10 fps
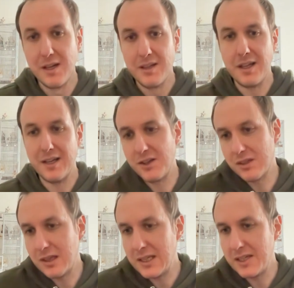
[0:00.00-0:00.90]
Yeah, just
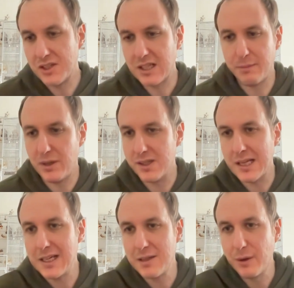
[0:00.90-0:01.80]
like Alicia said,
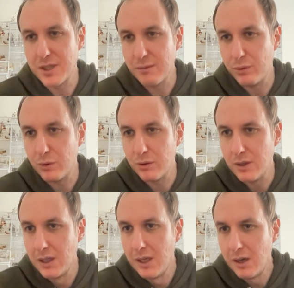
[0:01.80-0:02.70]
personality is most important.
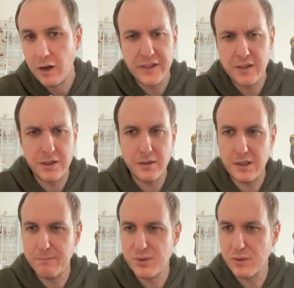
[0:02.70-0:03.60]
I think
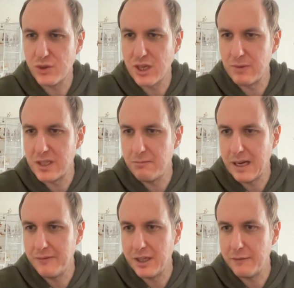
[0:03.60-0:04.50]
I sort of generally
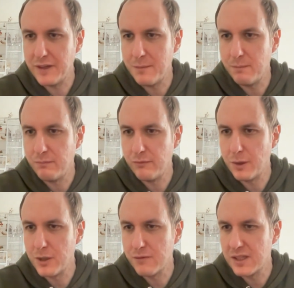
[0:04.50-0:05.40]
have that theme for
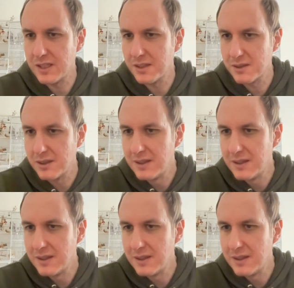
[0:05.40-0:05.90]
most things.